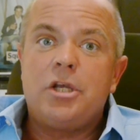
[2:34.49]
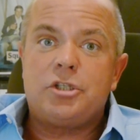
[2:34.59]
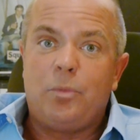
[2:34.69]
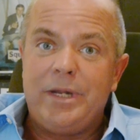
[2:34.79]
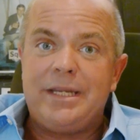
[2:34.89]

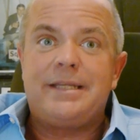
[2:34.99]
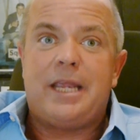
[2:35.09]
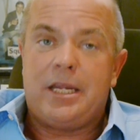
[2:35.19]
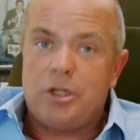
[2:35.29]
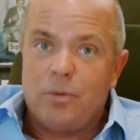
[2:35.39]
So we can
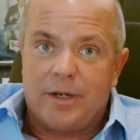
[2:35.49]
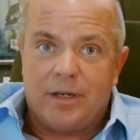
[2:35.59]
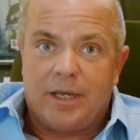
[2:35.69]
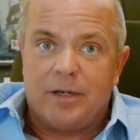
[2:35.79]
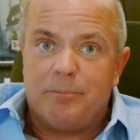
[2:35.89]
take you on
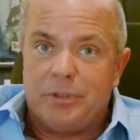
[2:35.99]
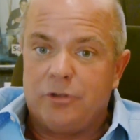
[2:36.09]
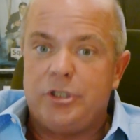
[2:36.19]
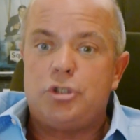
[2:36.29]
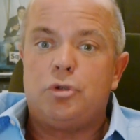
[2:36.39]
a, on a
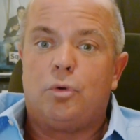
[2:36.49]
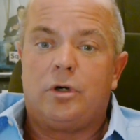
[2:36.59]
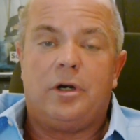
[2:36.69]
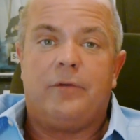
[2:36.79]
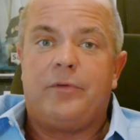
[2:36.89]
building
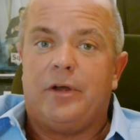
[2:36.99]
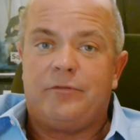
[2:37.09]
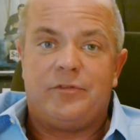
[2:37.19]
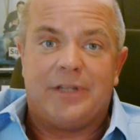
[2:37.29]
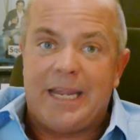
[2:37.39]
tour of,
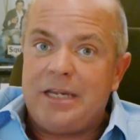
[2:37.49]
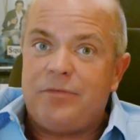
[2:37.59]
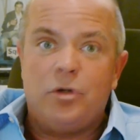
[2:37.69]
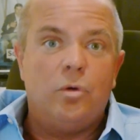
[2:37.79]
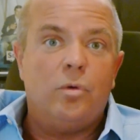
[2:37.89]
of
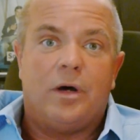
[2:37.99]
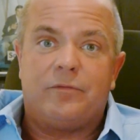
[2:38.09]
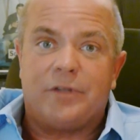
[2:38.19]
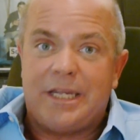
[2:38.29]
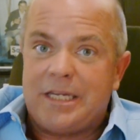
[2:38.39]
Lakeview,
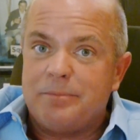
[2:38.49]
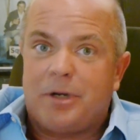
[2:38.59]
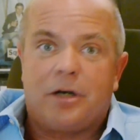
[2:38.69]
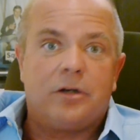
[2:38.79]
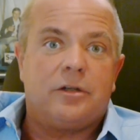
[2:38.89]
of Lincoln
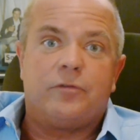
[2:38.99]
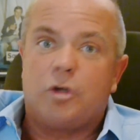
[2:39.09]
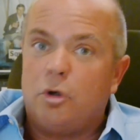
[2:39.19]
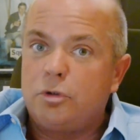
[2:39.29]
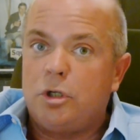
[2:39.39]
Park, of
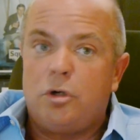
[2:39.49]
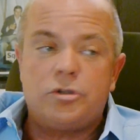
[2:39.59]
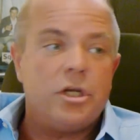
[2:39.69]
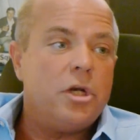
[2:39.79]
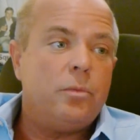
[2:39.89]
Gold
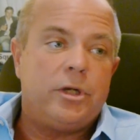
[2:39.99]
Coast.